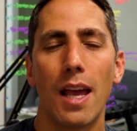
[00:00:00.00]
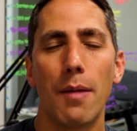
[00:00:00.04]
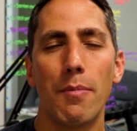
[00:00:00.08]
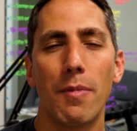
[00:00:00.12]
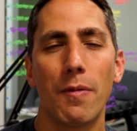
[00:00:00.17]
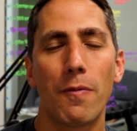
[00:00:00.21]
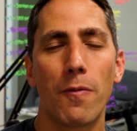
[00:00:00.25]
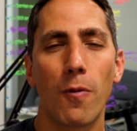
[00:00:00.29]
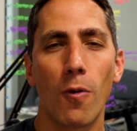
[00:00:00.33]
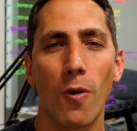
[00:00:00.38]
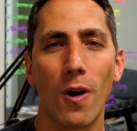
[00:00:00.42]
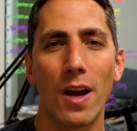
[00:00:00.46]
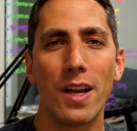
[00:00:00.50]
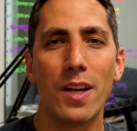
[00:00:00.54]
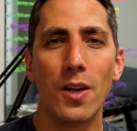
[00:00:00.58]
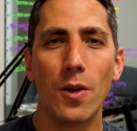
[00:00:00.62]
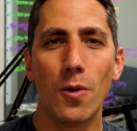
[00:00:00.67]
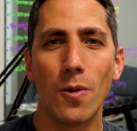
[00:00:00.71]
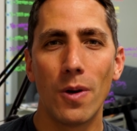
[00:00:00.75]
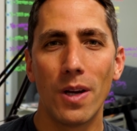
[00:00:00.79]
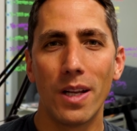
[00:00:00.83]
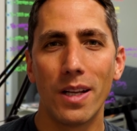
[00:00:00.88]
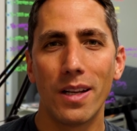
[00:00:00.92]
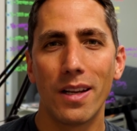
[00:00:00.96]
And before I
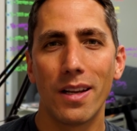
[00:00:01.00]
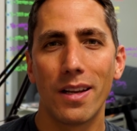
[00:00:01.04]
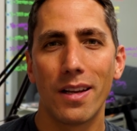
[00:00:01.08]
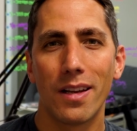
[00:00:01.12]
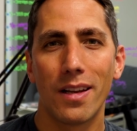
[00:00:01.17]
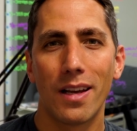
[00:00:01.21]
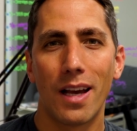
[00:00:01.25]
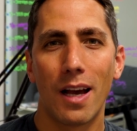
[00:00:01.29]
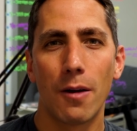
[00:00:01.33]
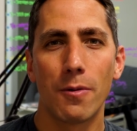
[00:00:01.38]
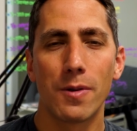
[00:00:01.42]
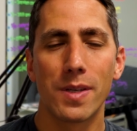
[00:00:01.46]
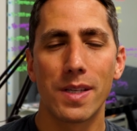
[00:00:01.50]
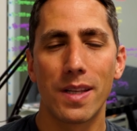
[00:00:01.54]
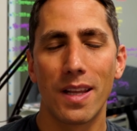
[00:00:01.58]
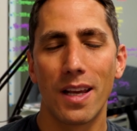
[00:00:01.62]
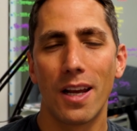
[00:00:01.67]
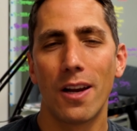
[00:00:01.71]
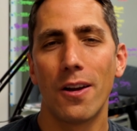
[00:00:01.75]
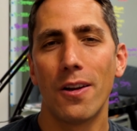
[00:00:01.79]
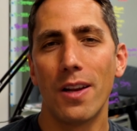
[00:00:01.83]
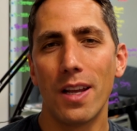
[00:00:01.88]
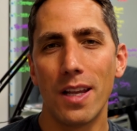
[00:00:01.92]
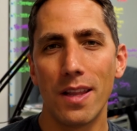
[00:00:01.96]
knew it, I was
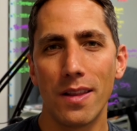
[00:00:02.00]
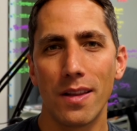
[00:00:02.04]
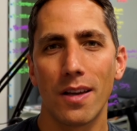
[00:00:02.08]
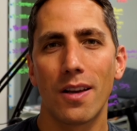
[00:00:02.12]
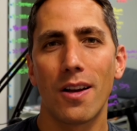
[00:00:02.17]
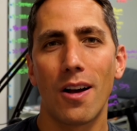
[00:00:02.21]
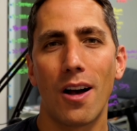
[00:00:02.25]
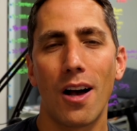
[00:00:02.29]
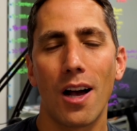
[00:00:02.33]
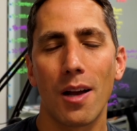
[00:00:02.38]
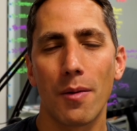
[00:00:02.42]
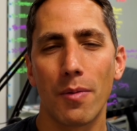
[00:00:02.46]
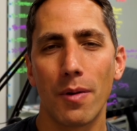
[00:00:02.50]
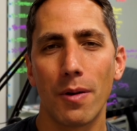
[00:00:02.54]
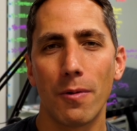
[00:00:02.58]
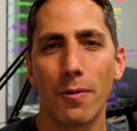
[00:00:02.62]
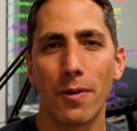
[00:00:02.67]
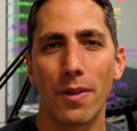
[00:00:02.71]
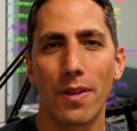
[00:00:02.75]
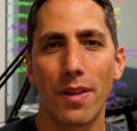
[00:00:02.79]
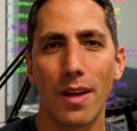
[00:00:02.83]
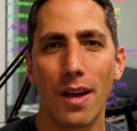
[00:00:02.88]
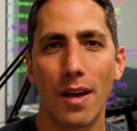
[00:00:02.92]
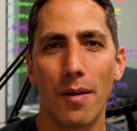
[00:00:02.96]
there in the cockpit
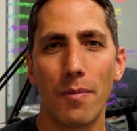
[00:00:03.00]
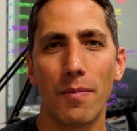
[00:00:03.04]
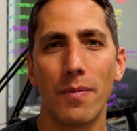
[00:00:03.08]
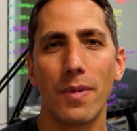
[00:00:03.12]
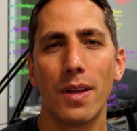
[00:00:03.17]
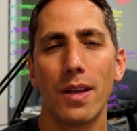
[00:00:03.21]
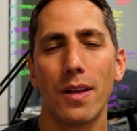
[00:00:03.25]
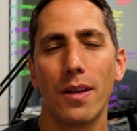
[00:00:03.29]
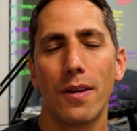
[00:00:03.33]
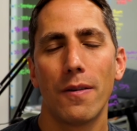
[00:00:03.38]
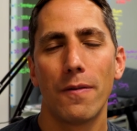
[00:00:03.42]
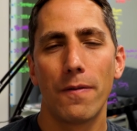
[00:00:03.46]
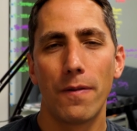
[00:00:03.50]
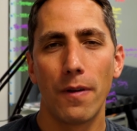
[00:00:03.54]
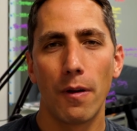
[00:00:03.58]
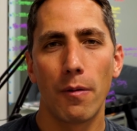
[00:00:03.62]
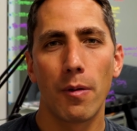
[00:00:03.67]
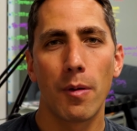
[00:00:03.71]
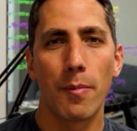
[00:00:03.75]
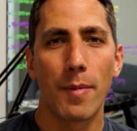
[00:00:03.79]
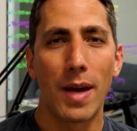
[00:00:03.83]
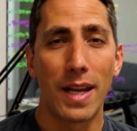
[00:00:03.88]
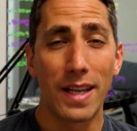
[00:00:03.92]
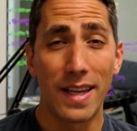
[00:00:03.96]
with them,
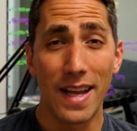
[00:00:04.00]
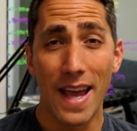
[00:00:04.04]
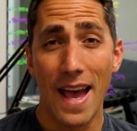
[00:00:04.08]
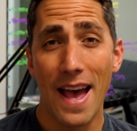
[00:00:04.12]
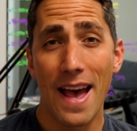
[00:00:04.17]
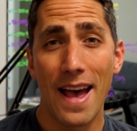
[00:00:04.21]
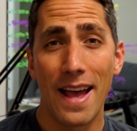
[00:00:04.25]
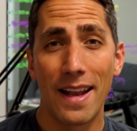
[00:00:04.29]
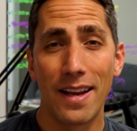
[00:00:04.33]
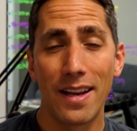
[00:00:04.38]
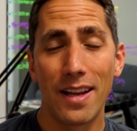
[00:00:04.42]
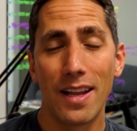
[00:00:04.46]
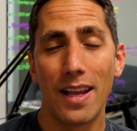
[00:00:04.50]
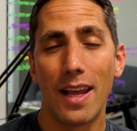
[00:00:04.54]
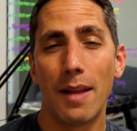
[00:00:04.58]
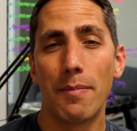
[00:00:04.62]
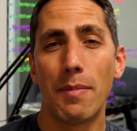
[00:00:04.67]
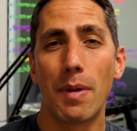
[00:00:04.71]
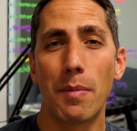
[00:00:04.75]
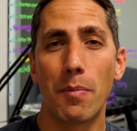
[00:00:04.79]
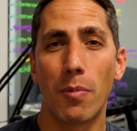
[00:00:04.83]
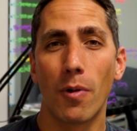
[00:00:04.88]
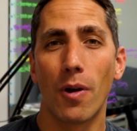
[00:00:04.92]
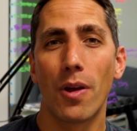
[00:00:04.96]
filming my dad
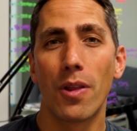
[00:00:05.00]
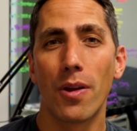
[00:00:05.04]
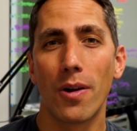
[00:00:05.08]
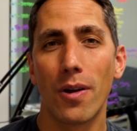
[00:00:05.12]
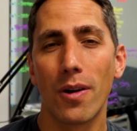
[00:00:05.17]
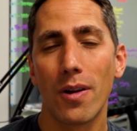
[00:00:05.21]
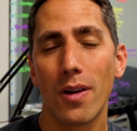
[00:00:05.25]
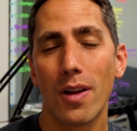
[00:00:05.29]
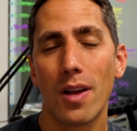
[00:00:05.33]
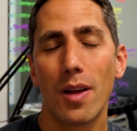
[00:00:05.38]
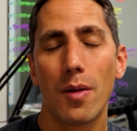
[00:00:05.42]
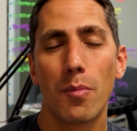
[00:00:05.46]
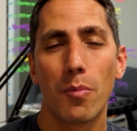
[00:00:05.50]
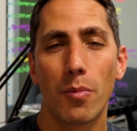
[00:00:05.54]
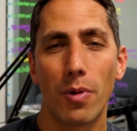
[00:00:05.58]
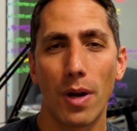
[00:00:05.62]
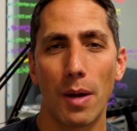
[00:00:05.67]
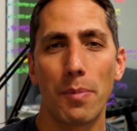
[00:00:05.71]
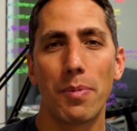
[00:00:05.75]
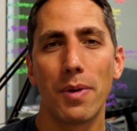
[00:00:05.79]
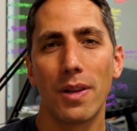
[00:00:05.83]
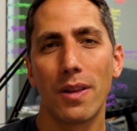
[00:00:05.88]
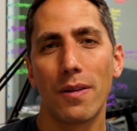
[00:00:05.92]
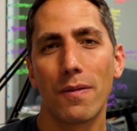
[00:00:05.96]
and my brother,
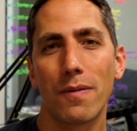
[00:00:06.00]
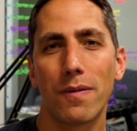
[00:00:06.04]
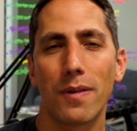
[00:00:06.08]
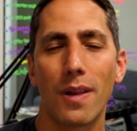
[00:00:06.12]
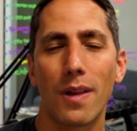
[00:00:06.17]
prepping the